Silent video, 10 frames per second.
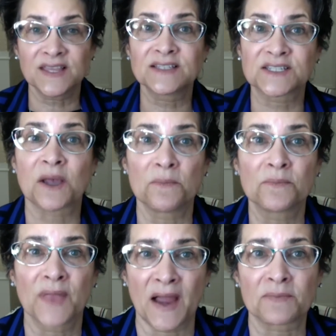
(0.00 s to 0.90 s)
some
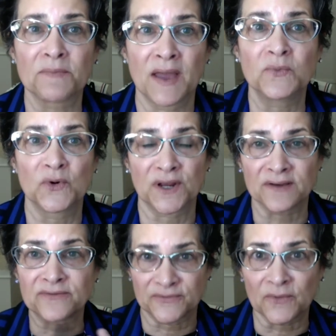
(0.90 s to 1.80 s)
Black men would
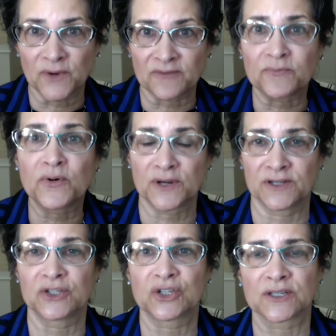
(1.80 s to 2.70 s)
have put
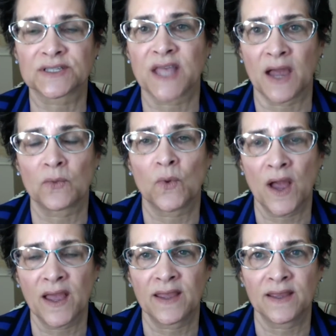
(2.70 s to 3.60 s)
it just that
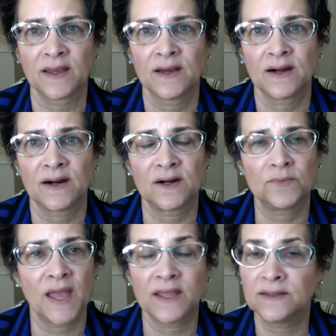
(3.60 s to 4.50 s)
way.
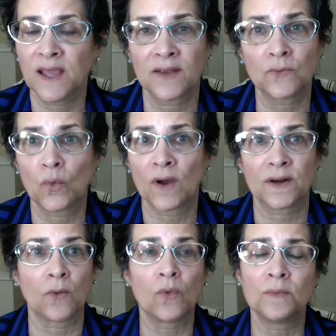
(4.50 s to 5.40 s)
And yet what
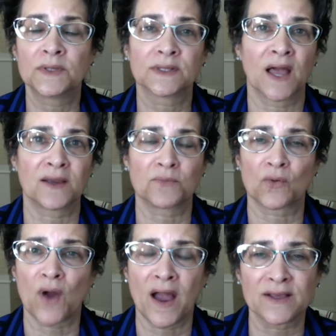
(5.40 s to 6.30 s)
a woman like
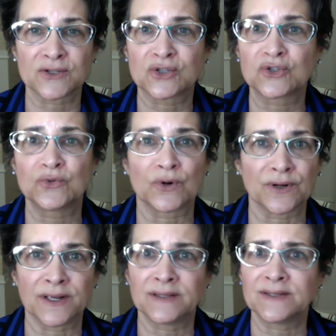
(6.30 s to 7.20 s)
Maria
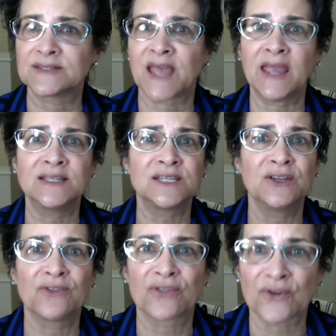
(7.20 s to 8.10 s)
Stewart in
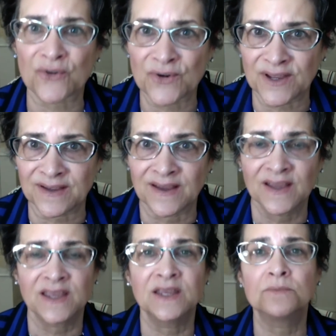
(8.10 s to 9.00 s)
1830
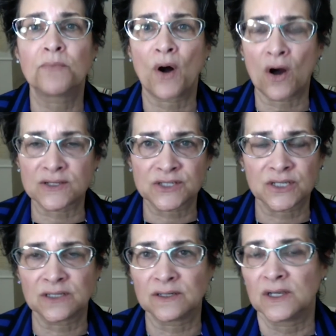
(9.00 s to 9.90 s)
in
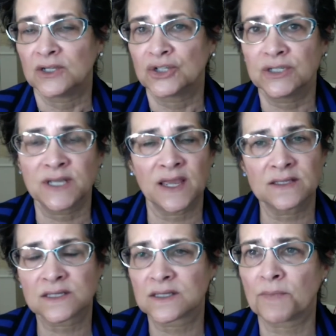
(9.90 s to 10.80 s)
Boston, she takes
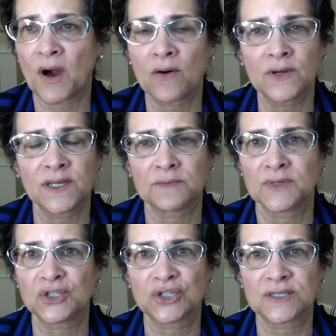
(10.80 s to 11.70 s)
to the podium
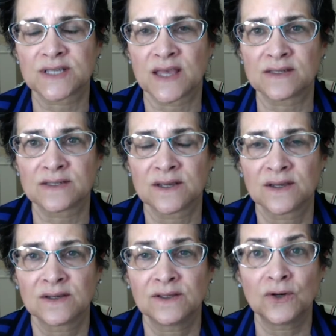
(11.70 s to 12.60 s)
and she says,
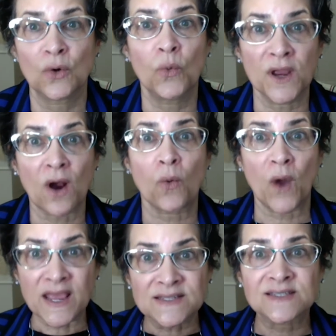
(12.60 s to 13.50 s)
we are
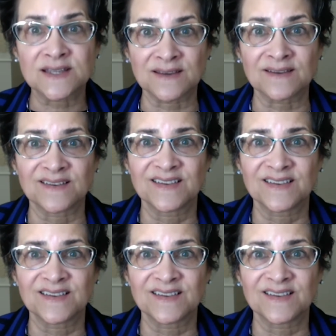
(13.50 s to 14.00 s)
wasting,